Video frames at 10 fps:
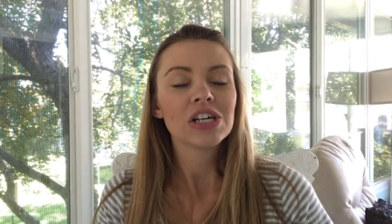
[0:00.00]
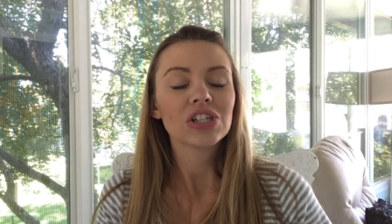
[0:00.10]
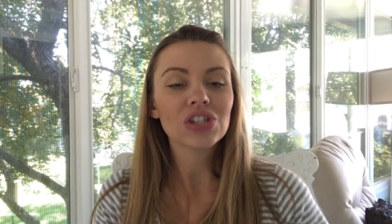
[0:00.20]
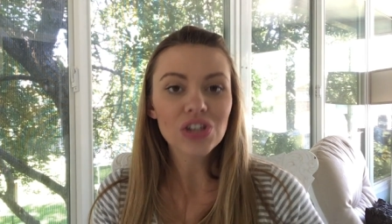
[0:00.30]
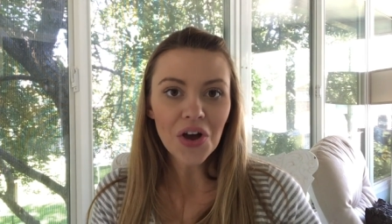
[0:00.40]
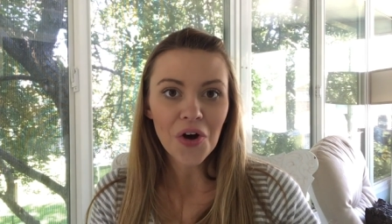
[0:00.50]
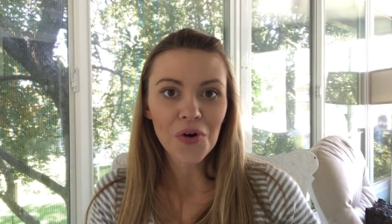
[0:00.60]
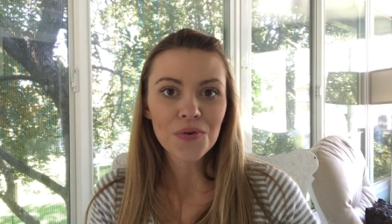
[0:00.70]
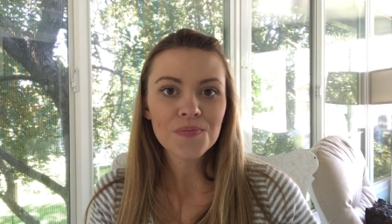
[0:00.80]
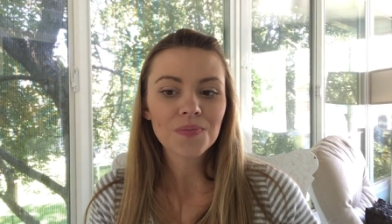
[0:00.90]

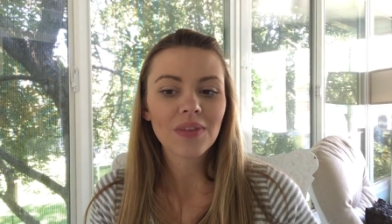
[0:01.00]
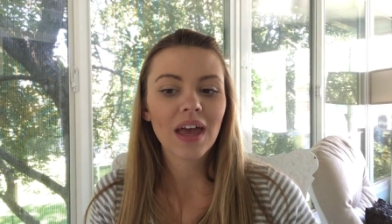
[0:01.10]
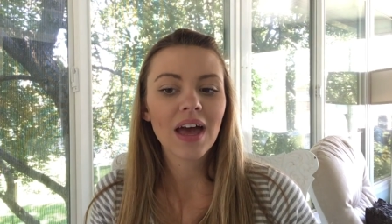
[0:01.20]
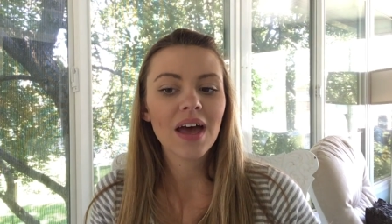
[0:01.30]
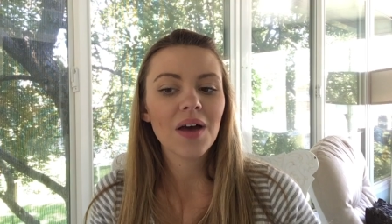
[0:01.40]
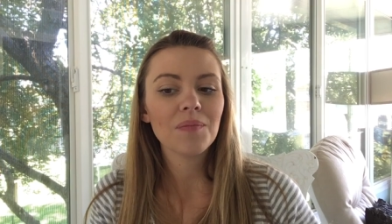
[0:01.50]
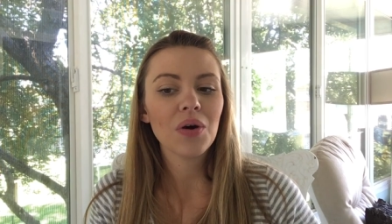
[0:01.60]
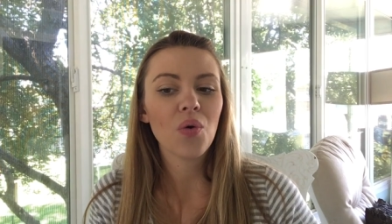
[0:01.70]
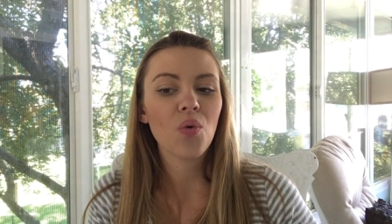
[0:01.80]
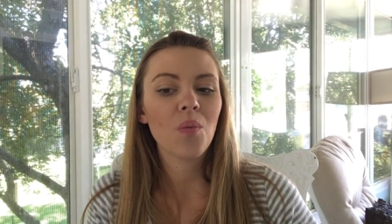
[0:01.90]
So, um,
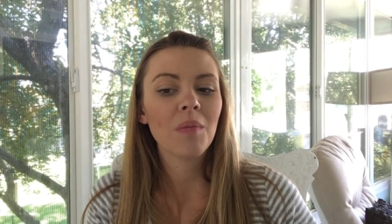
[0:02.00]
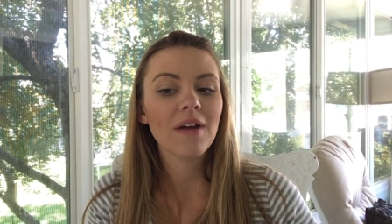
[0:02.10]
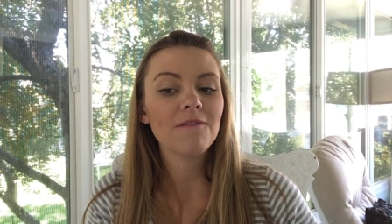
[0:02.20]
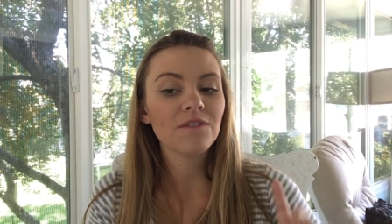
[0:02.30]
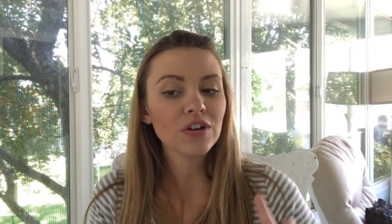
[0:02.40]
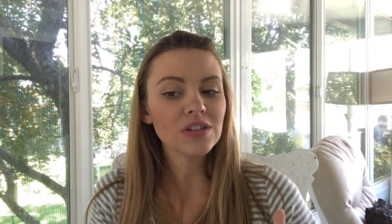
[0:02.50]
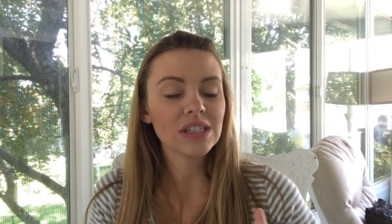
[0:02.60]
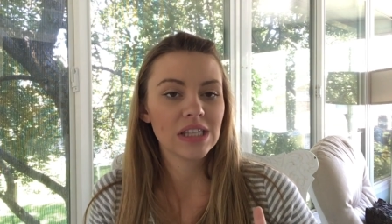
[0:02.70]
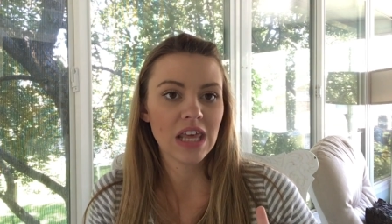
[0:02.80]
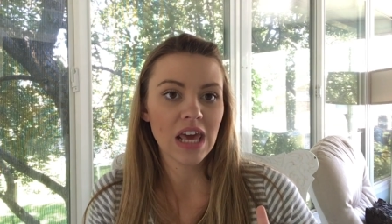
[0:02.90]
my
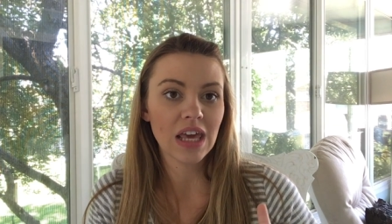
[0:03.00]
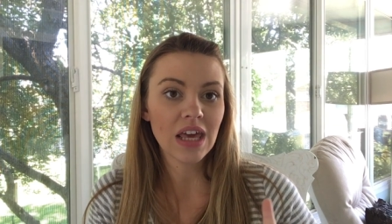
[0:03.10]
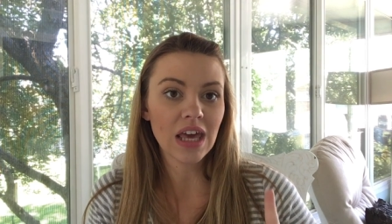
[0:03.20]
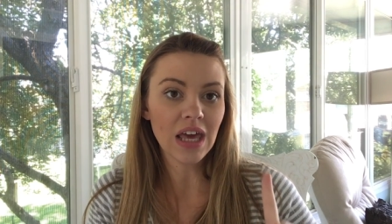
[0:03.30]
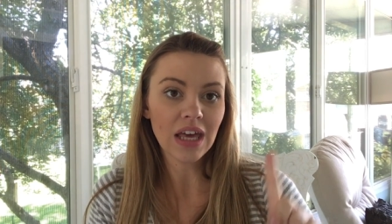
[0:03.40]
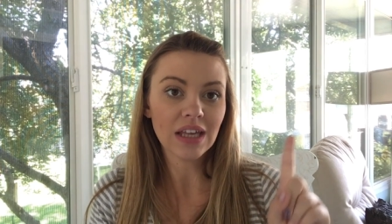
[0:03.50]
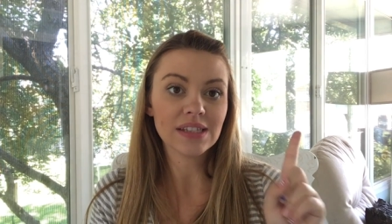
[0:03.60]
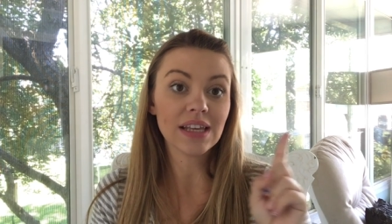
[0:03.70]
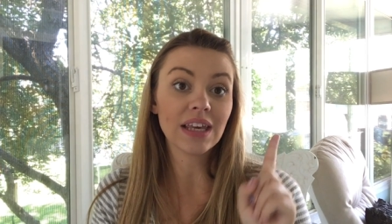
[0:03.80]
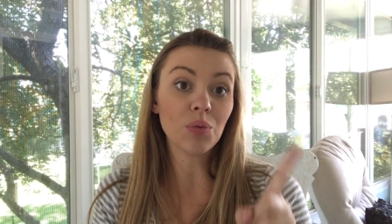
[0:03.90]
first thing
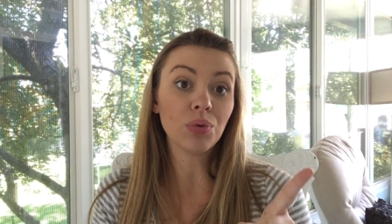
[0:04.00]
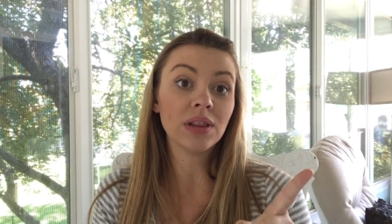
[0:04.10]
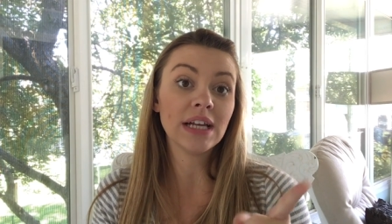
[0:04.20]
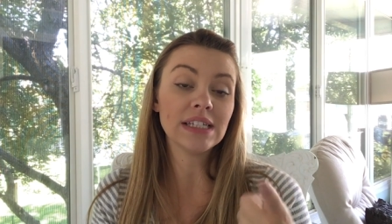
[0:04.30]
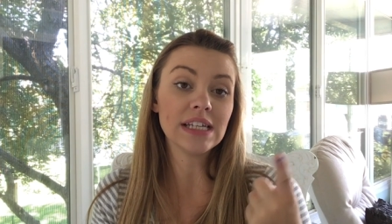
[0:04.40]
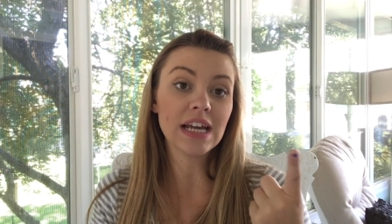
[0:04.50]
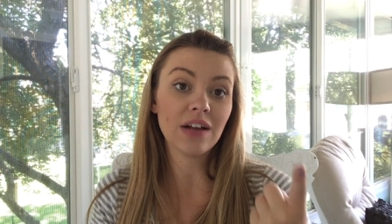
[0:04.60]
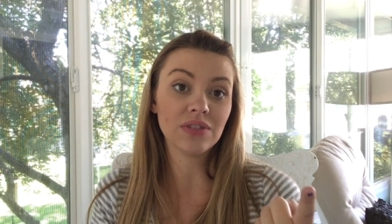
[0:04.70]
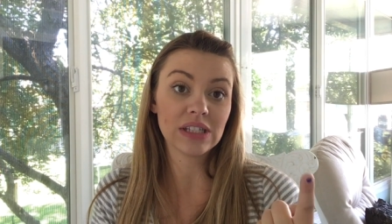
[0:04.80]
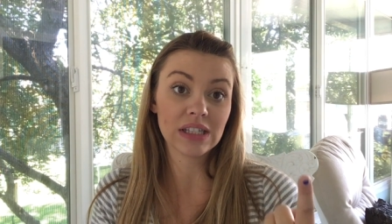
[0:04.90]
is get plenty
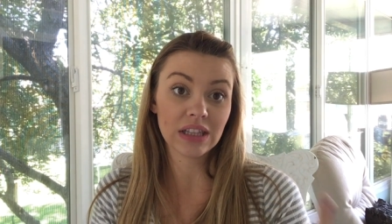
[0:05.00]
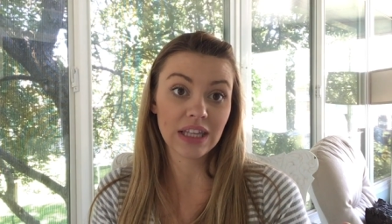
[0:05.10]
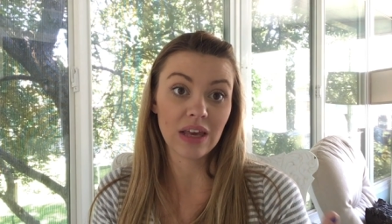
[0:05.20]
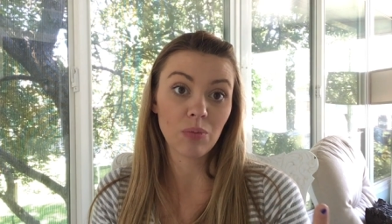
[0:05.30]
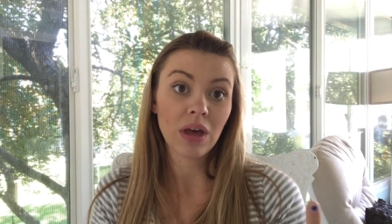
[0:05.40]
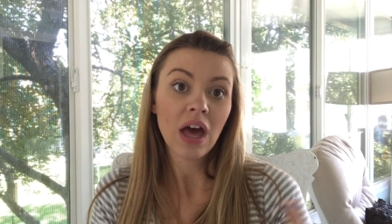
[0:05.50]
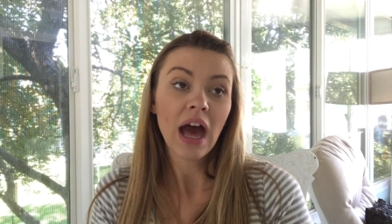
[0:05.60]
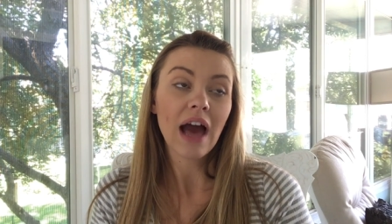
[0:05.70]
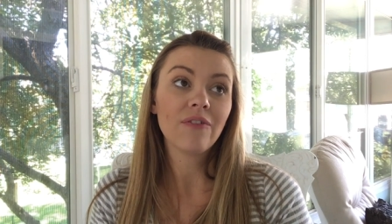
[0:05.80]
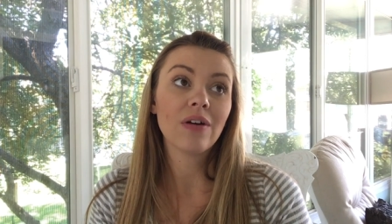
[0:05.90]
of sleep.
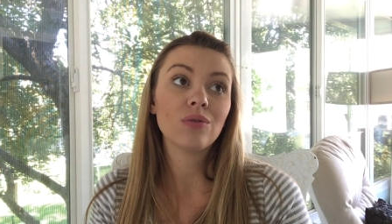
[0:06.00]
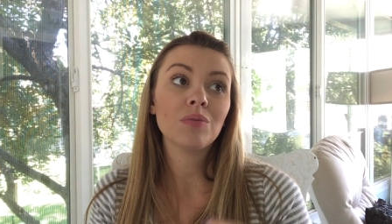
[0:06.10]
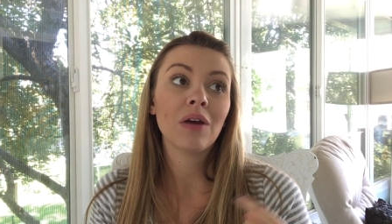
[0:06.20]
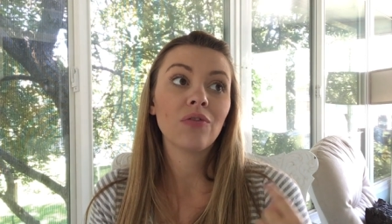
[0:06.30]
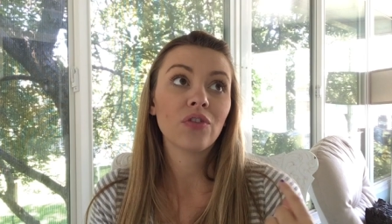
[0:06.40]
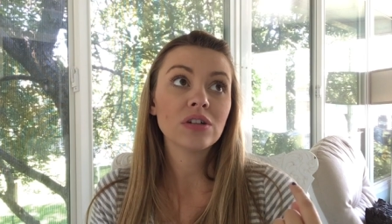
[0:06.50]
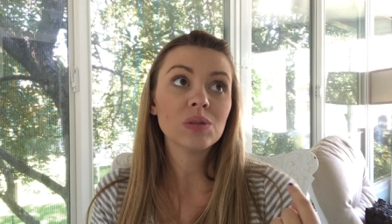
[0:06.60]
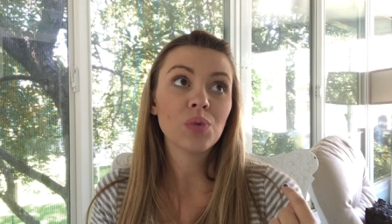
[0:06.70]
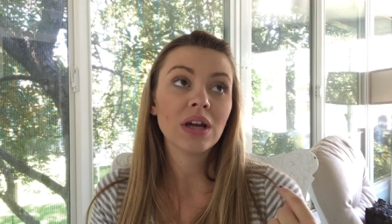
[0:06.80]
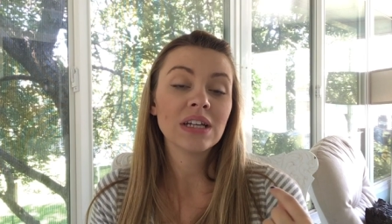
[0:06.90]
I found with my
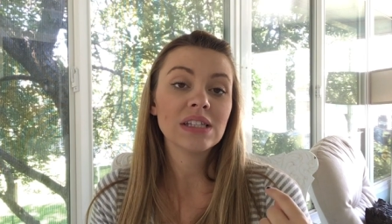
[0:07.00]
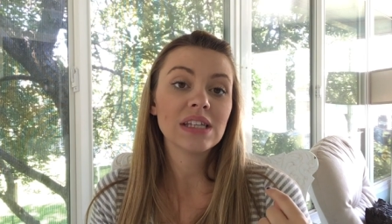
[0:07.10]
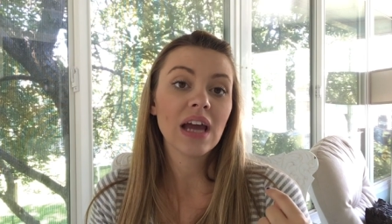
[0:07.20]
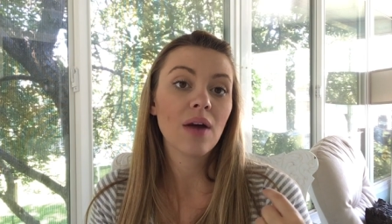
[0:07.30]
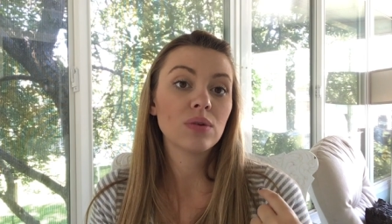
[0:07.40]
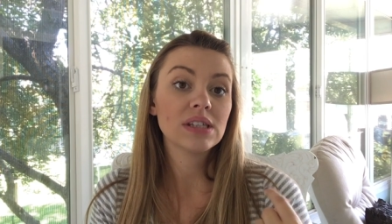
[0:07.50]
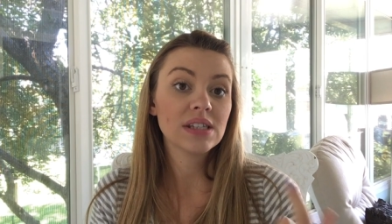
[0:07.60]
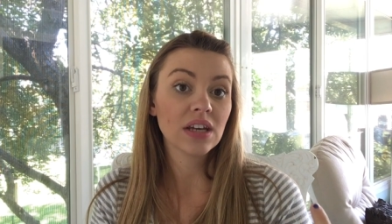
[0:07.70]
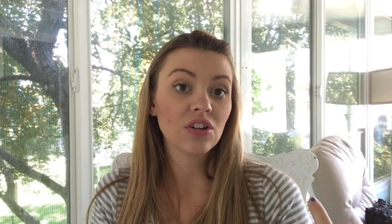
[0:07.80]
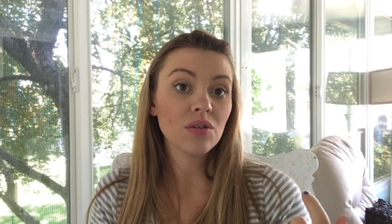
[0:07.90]
first pregnancy, I was
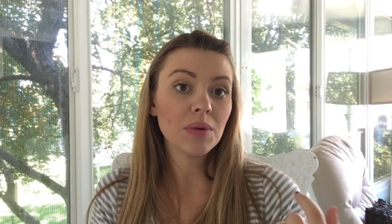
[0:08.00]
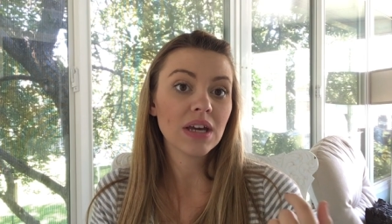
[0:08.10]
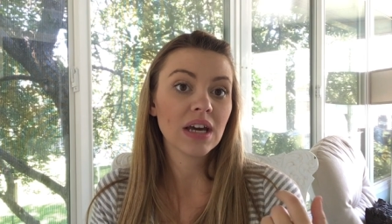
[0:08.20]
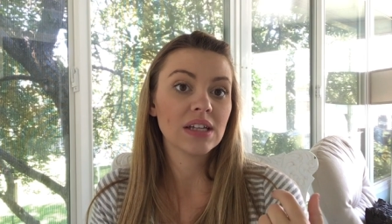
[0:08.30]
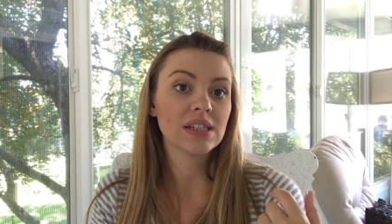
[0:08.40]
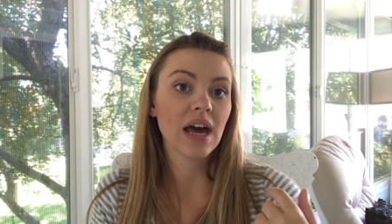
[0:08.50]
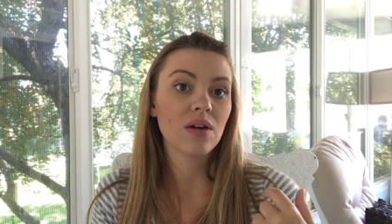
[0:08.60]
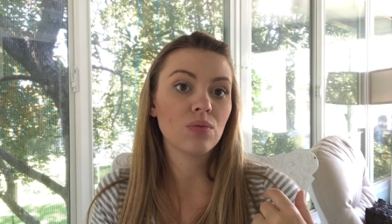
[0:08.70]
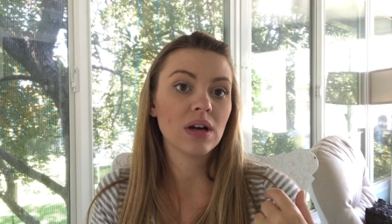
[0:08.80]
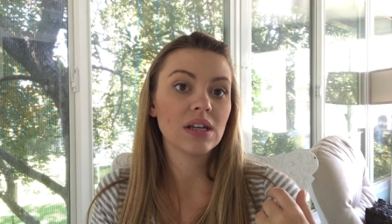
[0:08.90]
sicker because
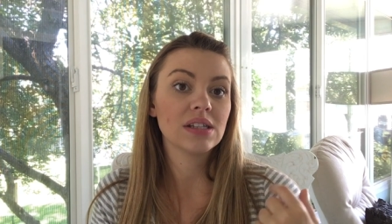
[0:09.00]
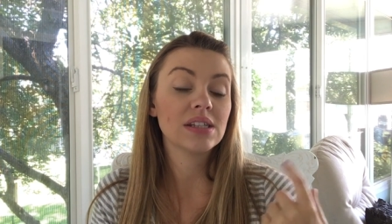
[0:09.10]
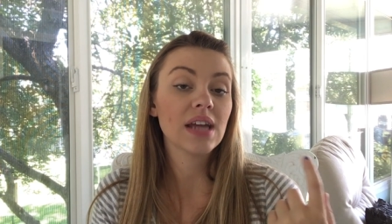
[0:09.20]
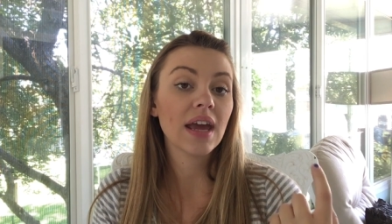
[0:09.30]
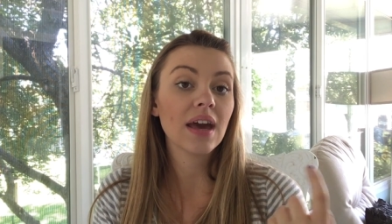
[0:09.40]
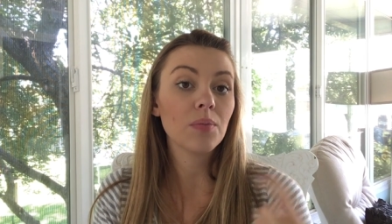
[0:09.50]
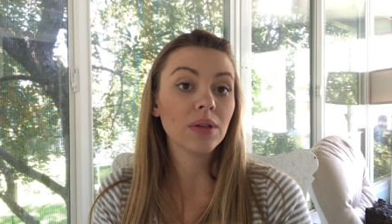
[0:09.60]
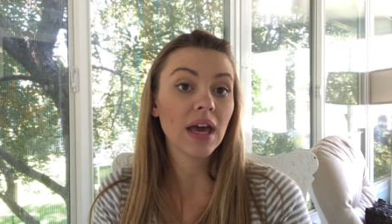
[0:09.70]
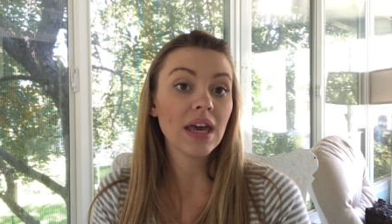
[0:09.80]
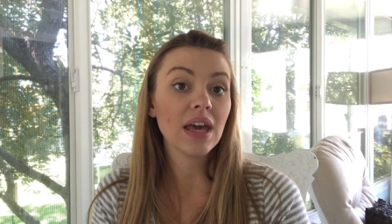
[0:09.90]
I was staying
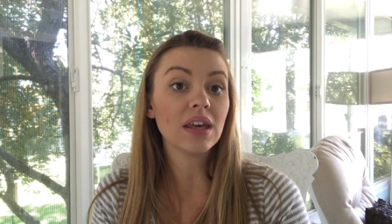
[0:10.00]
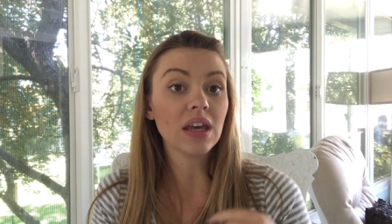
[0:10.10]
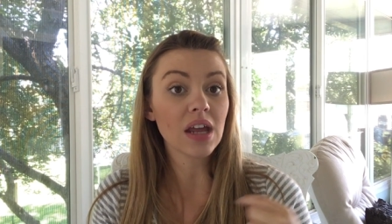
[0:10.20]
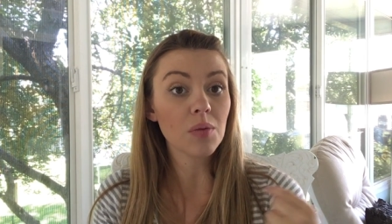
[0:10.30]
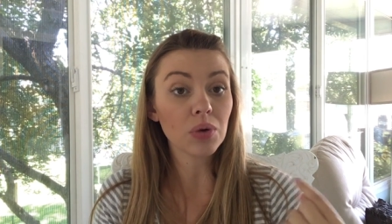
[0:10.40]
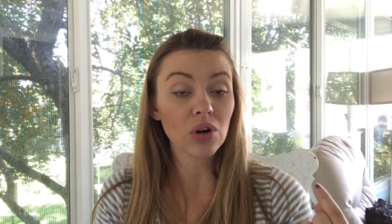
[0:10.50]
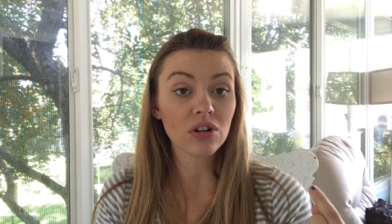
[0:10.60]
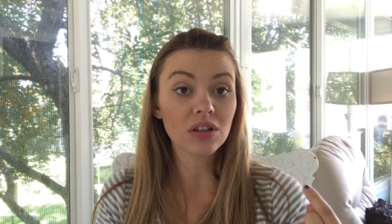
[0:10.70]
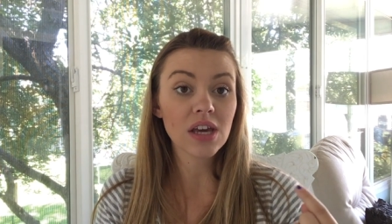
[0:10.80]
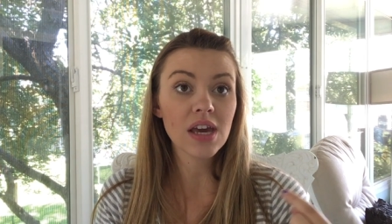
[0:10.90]
up late and getting up
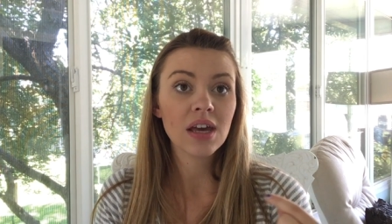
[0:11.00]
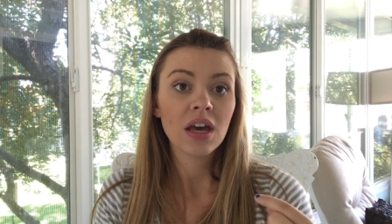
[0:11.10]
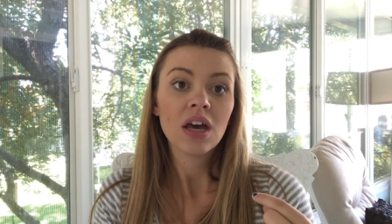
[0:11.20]
early.